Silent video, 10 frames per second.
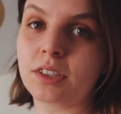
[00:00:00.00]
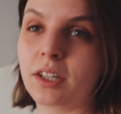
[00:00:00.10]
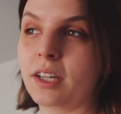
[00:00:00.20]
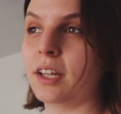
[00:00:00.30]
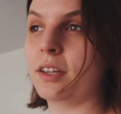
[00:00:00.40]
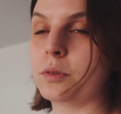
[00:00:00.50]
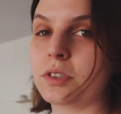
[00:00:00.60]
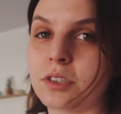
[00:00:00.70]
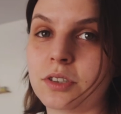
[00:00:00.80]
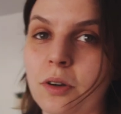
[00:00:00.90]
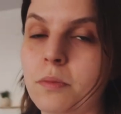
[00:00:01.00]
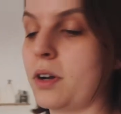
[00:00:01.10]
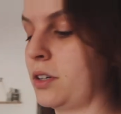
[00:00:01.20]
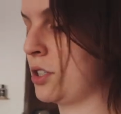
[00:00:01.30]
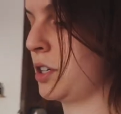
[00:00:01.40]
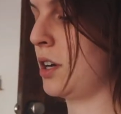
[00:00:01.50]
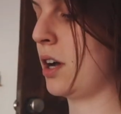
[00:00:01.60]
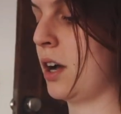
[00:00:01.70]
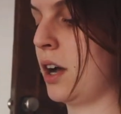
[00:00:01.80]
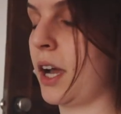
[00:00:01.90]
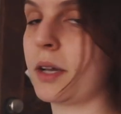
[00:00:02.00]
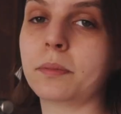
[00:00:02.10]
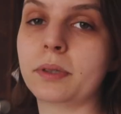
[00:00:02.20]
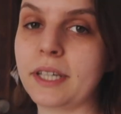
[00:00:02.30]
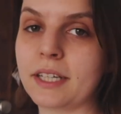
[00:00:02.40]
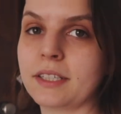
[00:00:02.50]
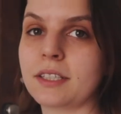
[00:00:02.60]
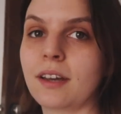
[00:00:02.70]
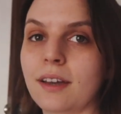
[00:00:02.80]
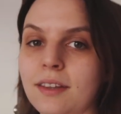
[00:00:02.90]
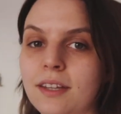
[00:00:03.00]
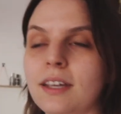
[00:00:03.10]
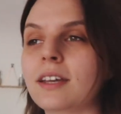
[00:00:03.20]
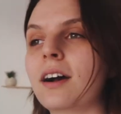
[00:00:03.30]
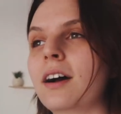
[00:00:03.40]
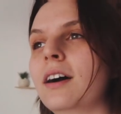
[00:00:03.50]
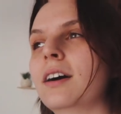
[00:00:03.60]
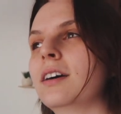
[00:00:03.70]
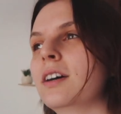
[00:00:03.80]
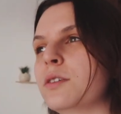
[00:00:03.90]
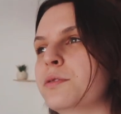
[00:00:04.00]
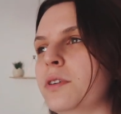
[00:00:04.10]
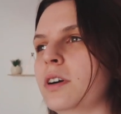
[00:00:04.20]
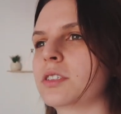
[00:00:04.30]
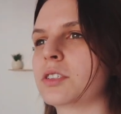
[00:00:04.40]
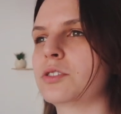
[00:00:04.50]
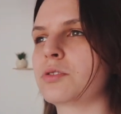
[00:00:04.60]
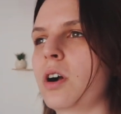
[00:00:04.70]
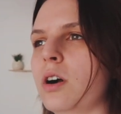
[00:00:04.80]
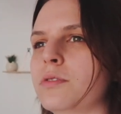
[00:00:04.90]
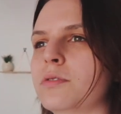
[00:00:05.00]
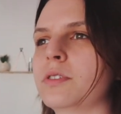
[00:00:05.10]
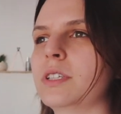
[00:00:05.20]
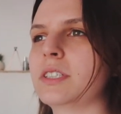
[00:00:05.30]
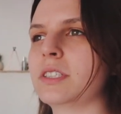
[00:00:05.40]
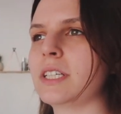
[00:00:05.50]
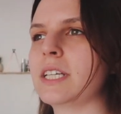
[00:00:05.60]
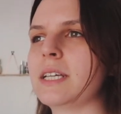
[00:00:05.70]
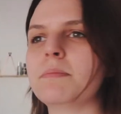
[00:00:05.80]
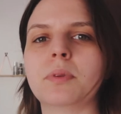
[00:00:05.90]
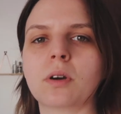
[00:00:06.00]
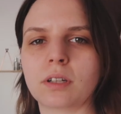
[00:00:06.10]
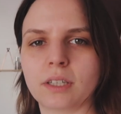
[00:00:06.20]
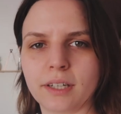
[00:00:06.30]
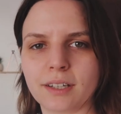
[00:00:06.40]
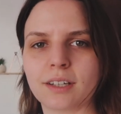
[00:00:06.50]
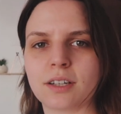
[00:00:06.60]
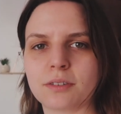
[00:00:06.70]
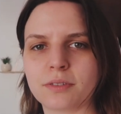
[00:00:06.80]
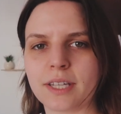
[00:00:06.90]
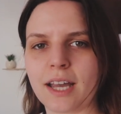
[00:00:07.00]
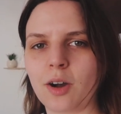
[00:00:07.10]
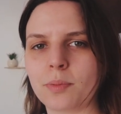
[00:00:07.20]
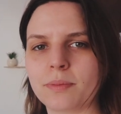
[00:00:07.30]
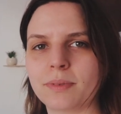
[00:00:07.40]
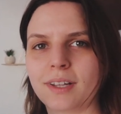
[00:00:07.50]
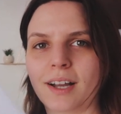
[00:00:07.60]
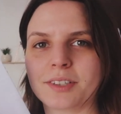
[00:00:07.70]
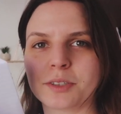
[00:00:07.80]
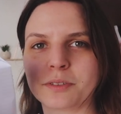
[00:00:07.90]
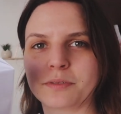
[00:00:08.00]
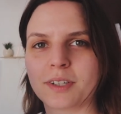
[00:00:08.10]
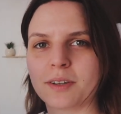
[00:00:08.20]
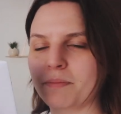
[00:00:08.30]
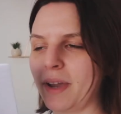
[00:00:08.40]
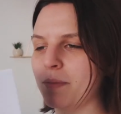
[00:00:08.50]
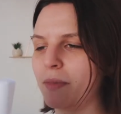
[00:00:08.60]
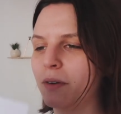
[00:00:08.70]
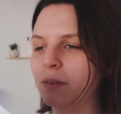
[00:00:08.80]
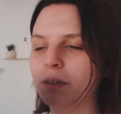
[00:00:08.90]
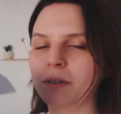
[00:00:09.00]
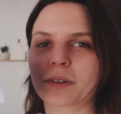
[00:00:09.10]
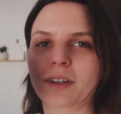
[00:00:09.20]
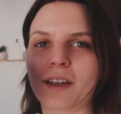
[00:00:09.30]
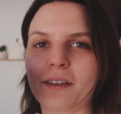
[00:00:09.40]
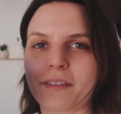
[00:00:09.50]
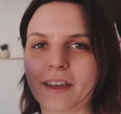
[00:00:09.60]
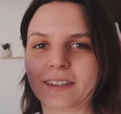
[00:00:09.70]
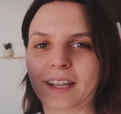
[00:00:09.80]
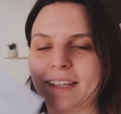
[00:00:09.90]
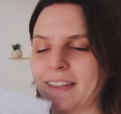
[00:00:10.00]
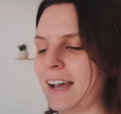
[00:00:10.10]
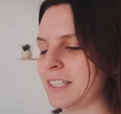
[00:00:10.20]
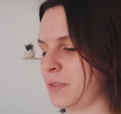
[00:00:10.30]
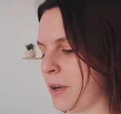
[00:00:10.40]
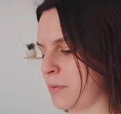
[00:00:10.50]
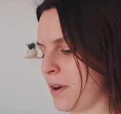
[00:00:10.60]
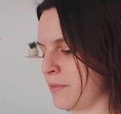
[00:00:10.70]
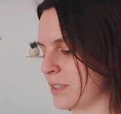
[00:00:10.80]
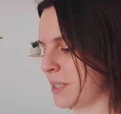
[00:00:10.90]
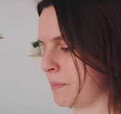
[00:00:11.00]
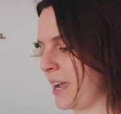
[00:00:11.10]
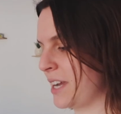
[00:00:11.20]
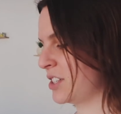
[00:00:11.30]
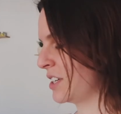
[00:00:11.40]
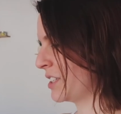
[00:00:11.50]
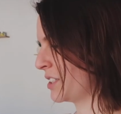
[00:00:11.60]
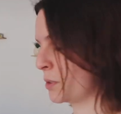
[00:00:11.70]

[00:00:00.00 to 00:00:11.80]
Sunday there was so much. I completed the first draft for the CD booklet for the album. I sort of made my own little thing like that so I could reference the pages.